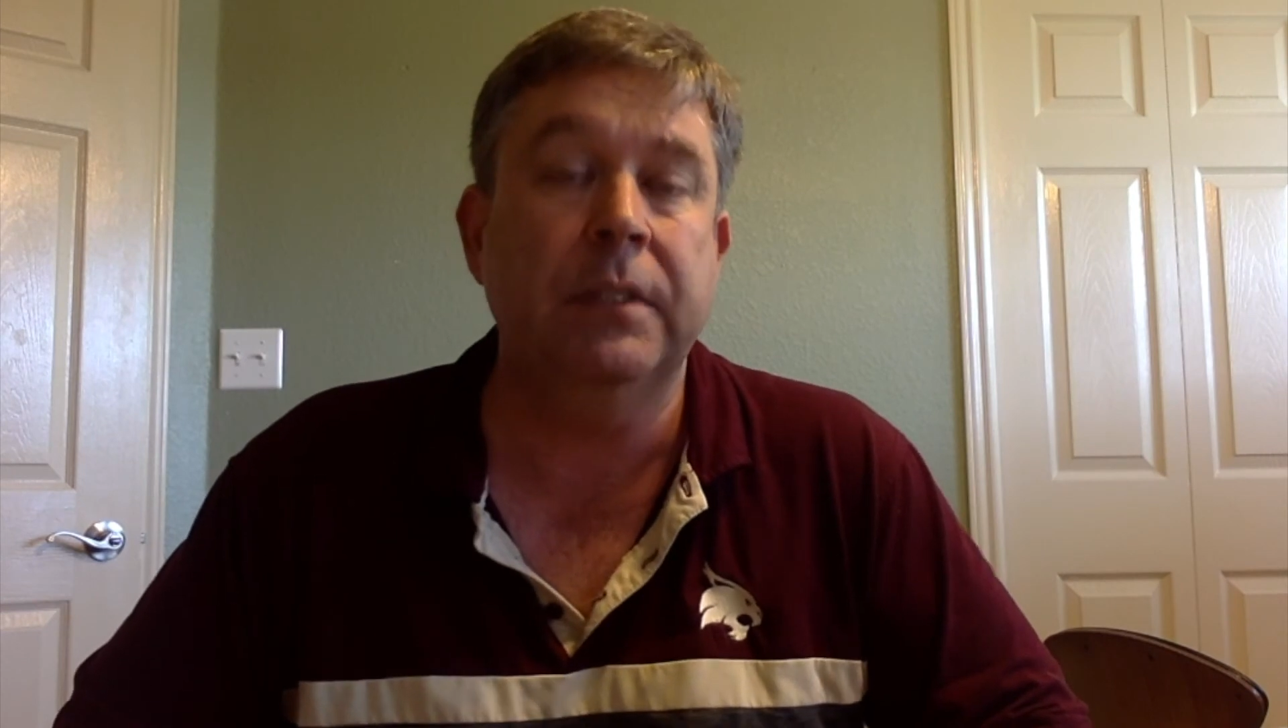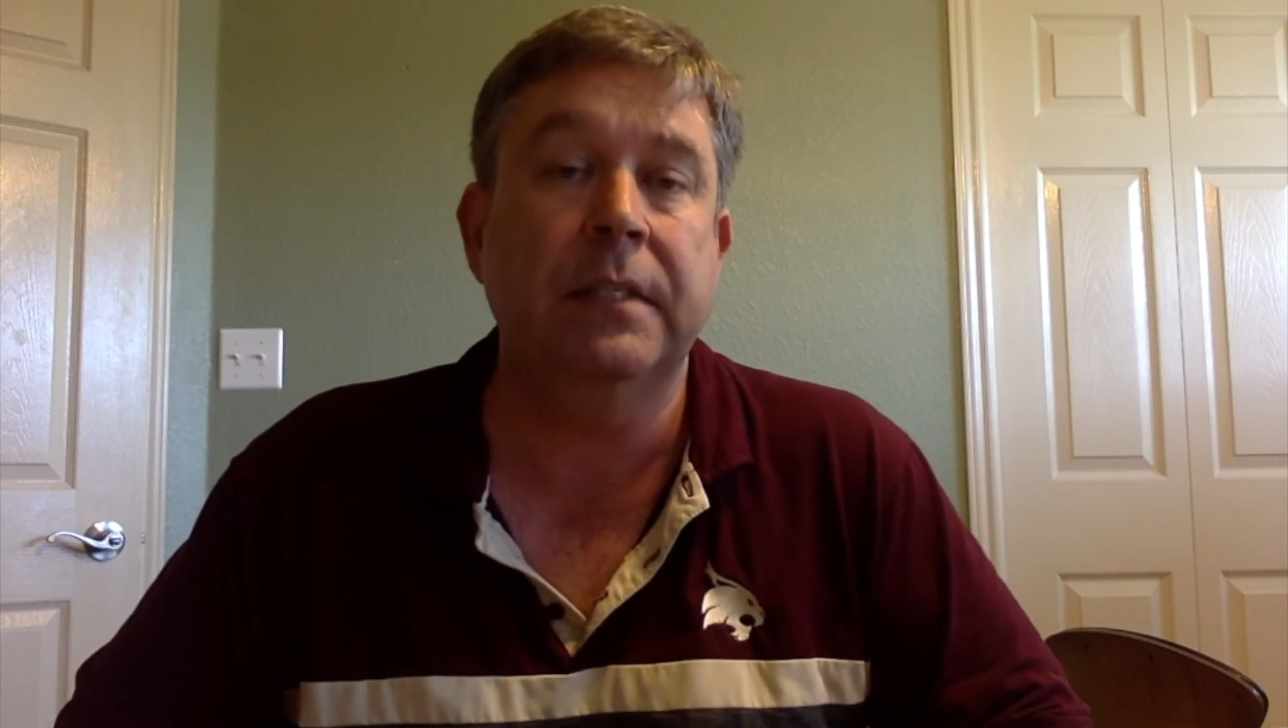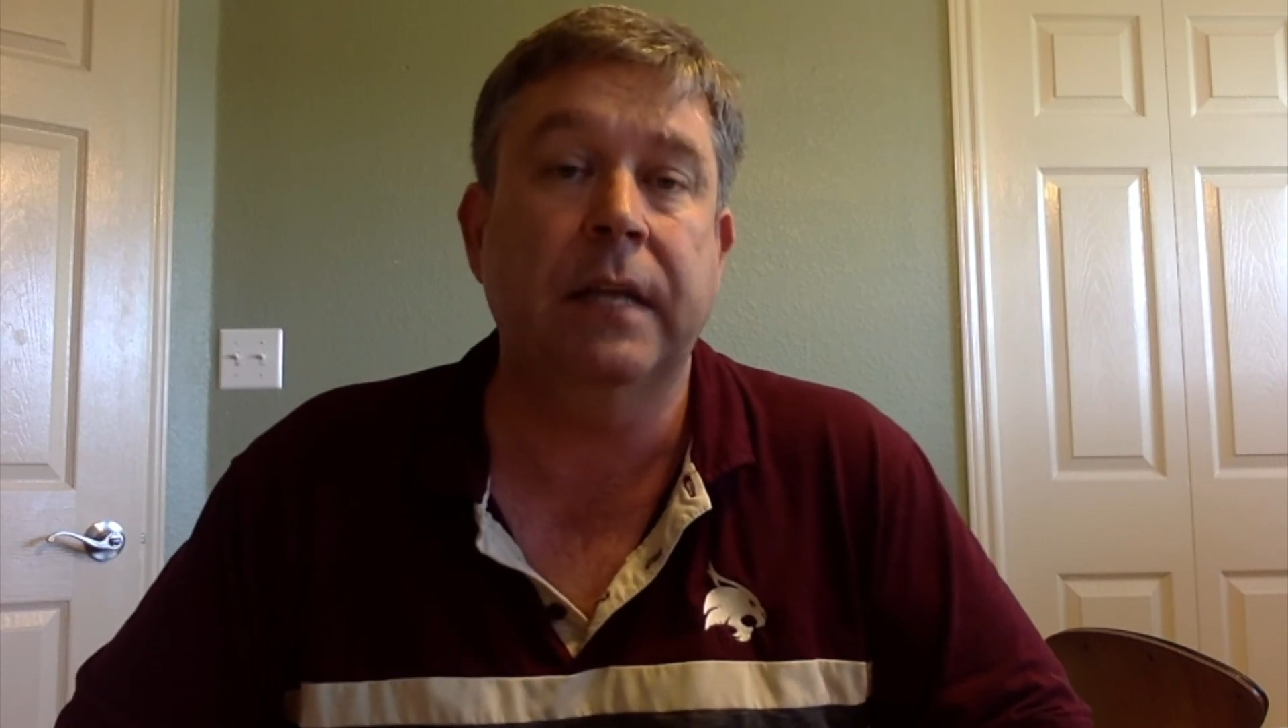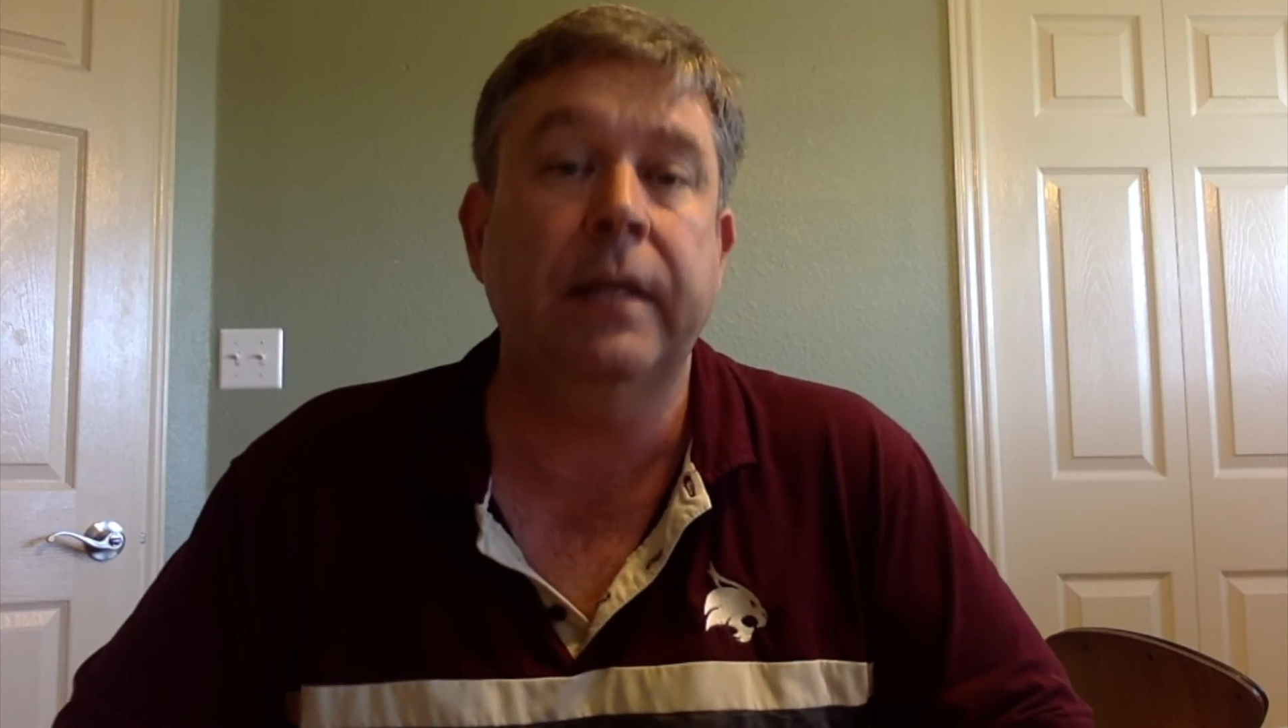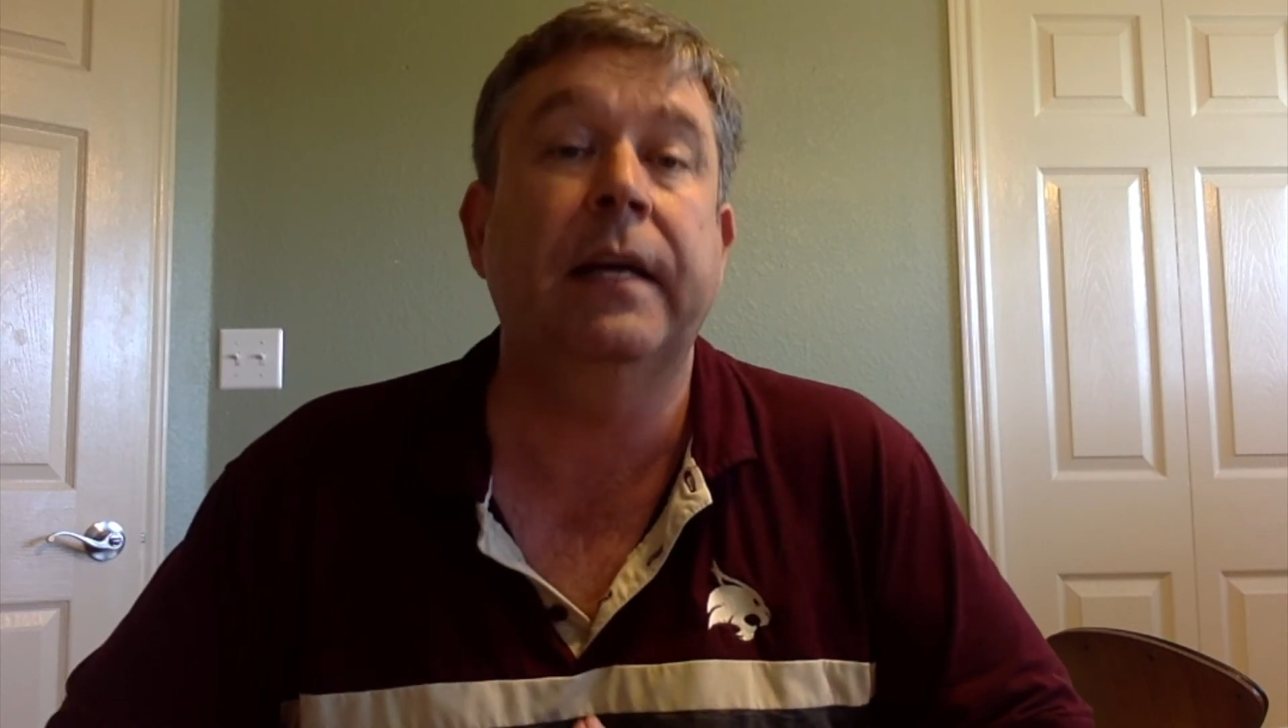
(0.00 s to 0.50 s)

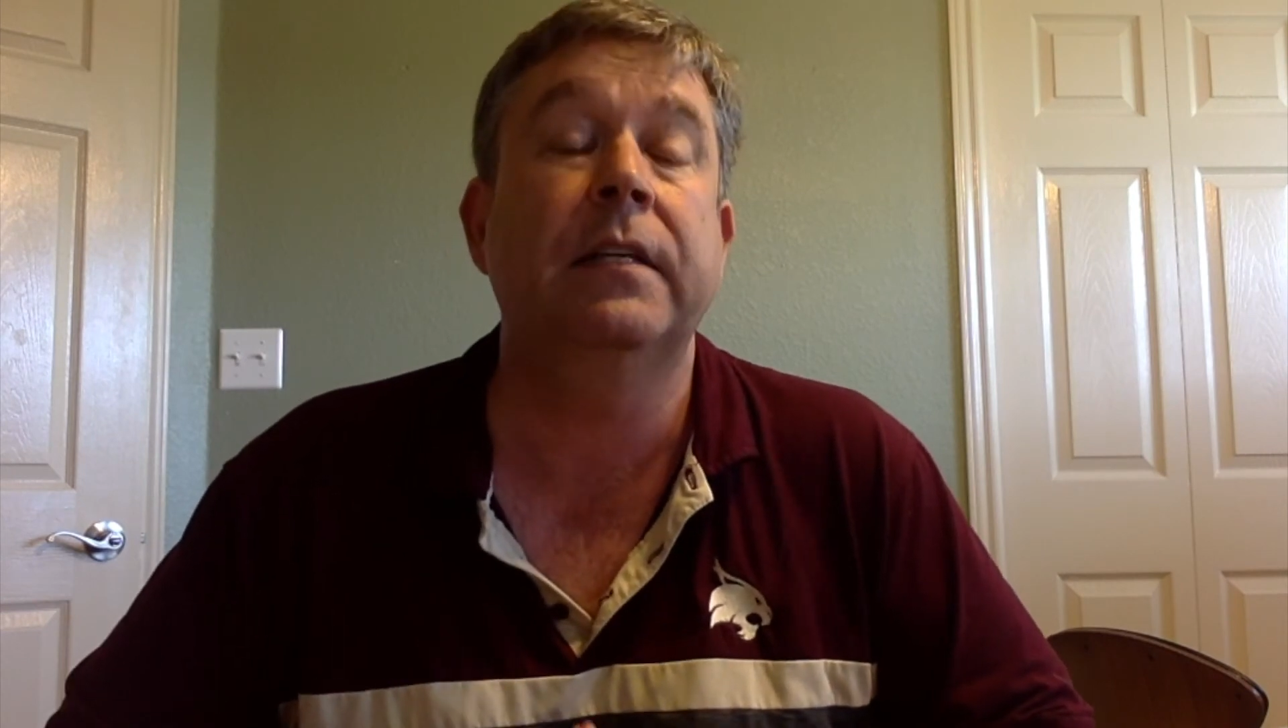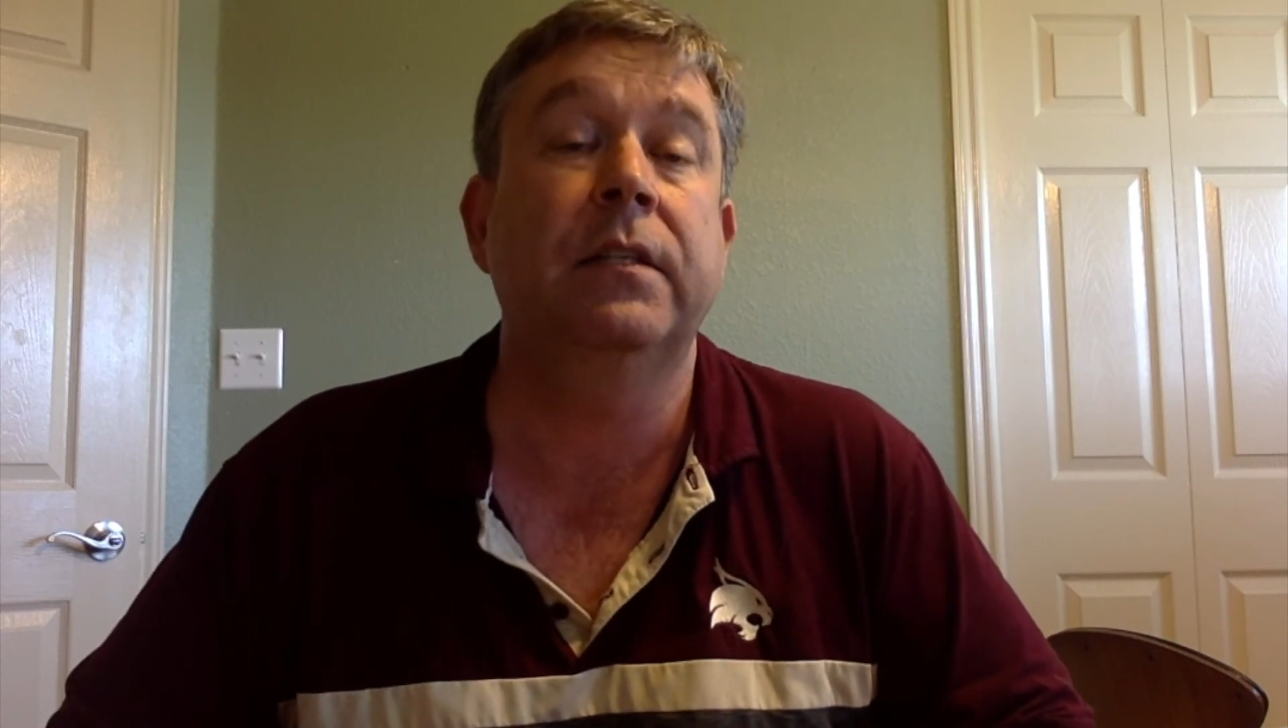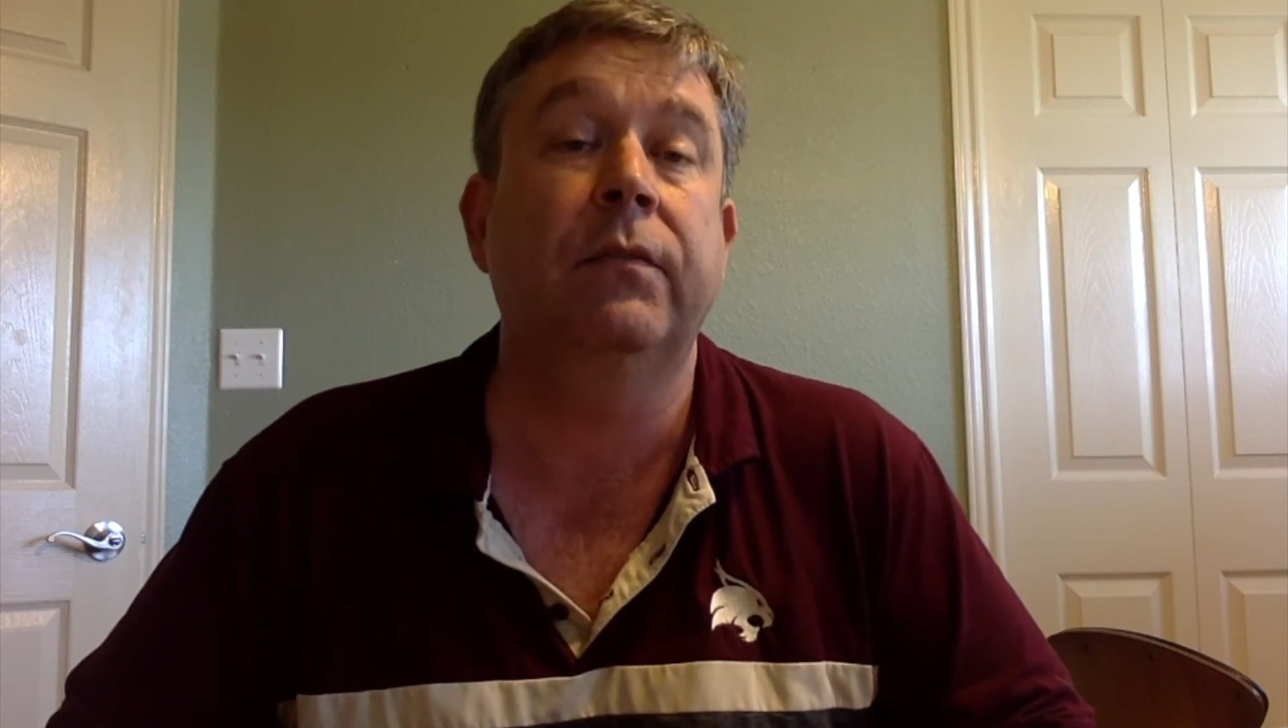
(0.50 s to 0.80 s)
study as